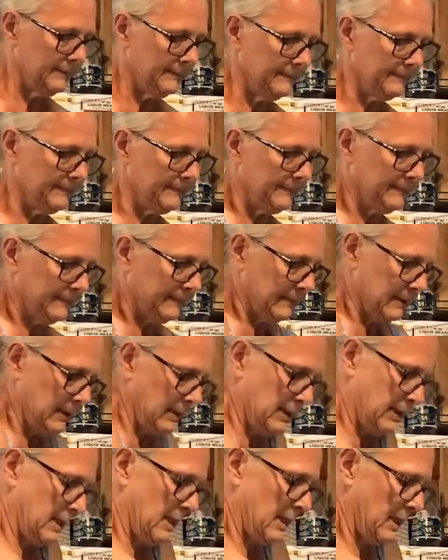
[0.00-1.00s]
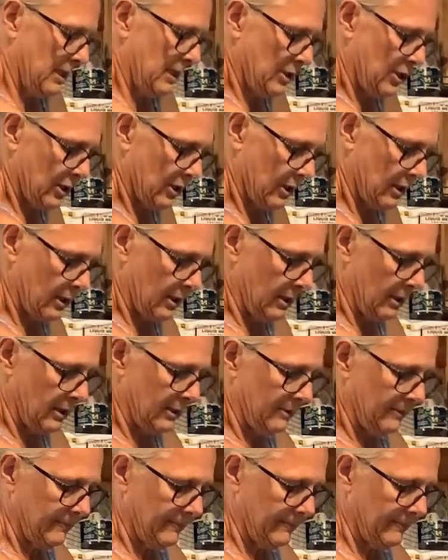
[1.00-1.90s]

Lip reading: but the edge is good.